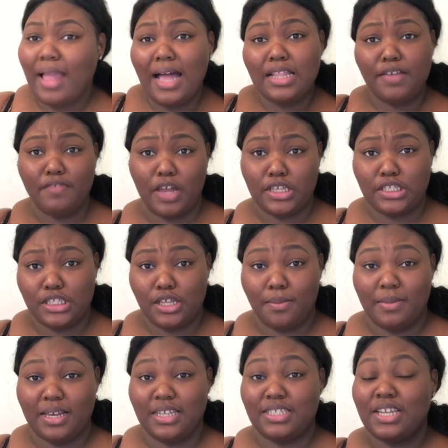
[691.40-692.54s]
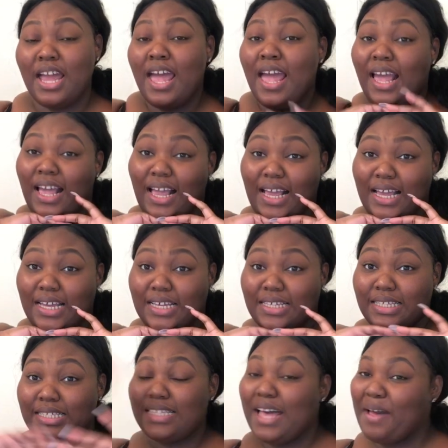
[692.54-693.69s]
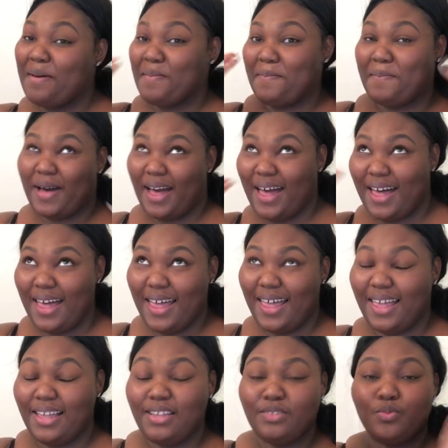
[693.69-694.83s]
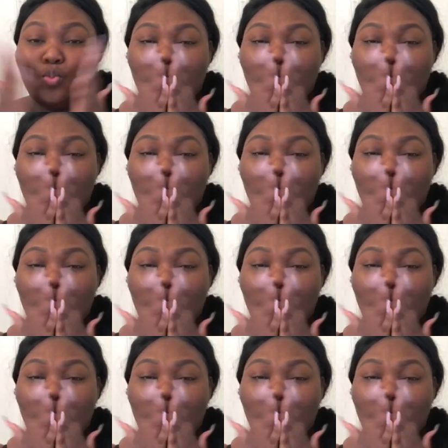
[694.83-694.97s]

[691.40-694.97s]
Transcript: I love y'all so much, and bye.